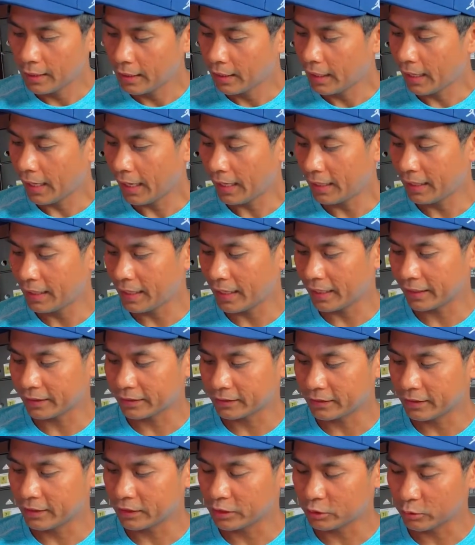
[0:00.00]
I like
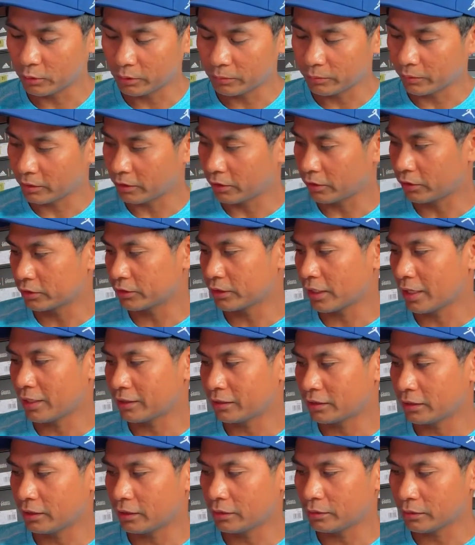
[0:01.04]
this one because I
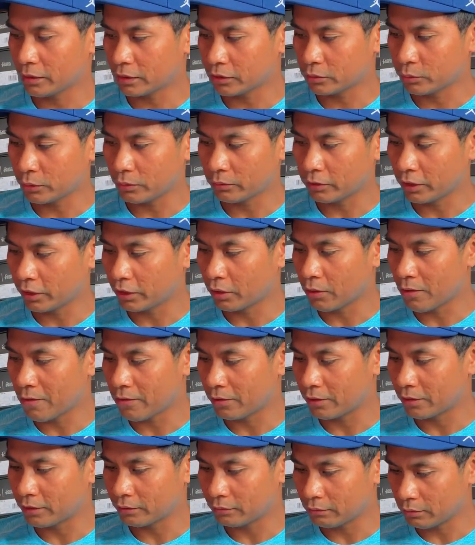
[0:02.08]
think that's why they
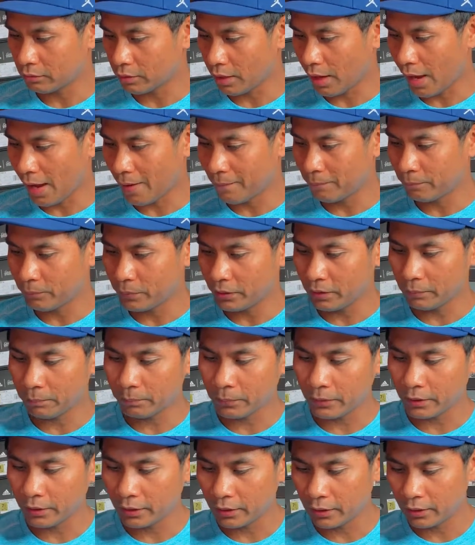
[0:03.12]
call it
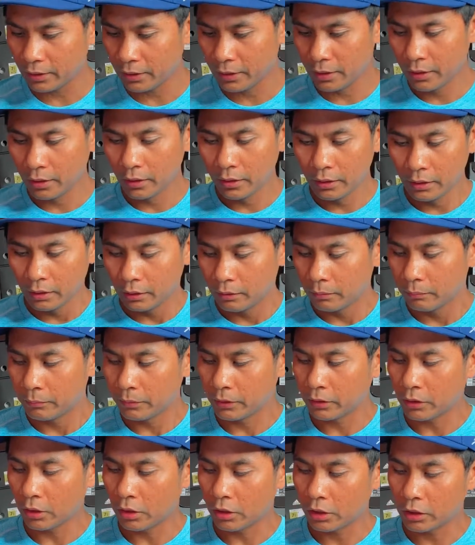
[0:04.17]
MVP,
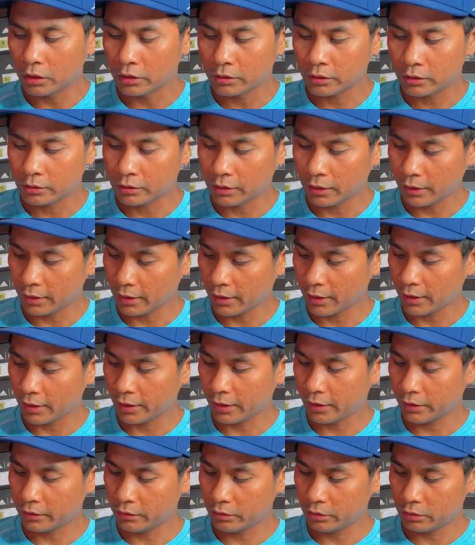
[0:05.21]
because they
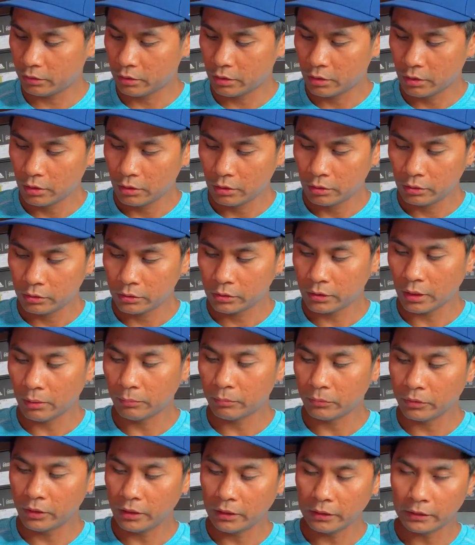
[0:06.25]
had
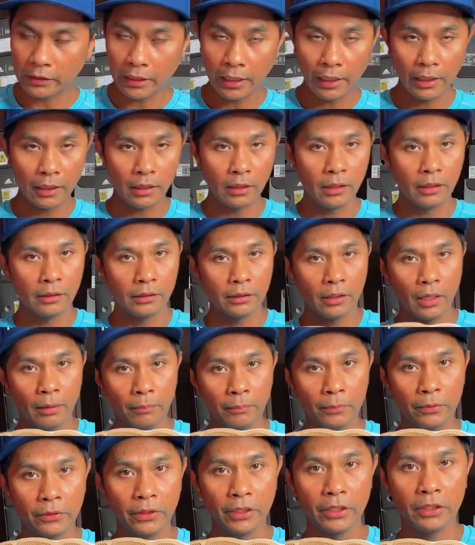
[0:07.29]
some detail
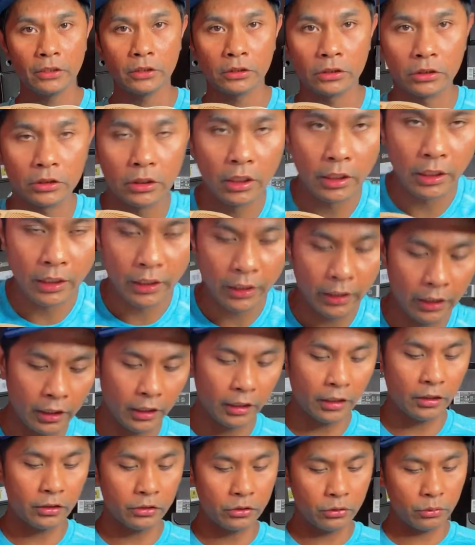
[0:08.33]
numberings
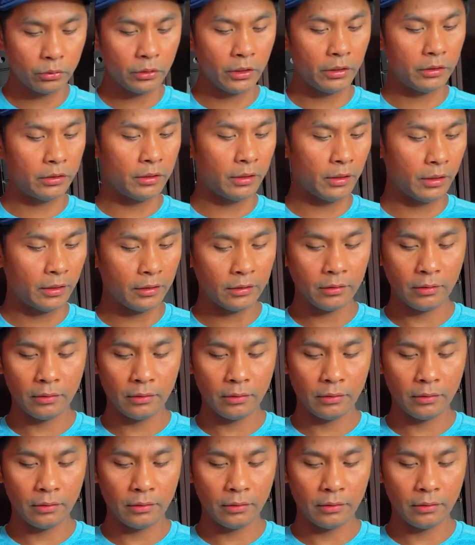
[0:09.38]
here during the